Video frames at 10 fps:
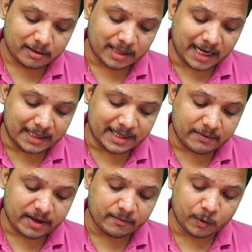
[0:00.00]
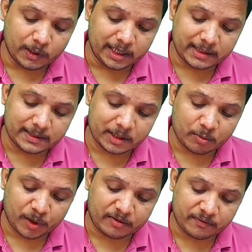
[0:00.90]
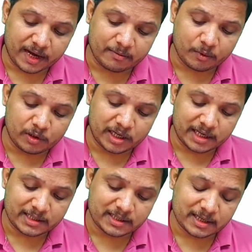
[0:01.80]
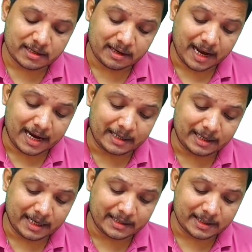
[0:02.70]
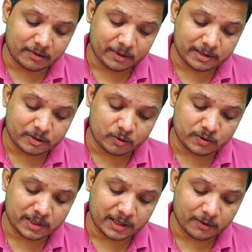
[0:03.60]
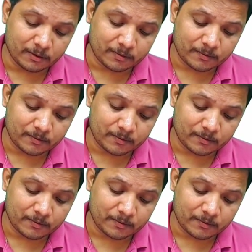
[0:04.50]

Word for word: that is having voltage 0.5 voltage at t is equals to 0